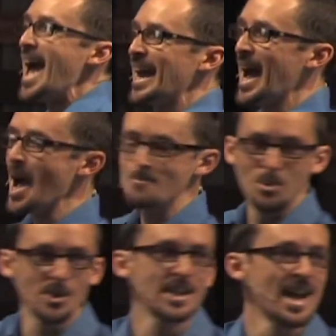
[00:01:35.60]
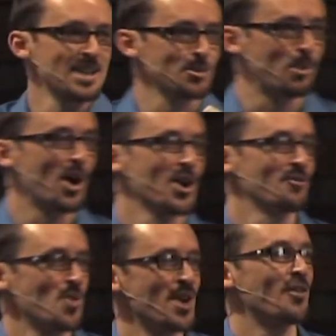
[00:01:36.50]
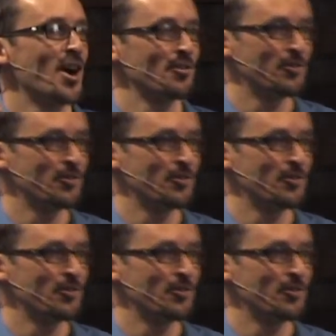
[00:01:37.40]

and I put it as a part of one of our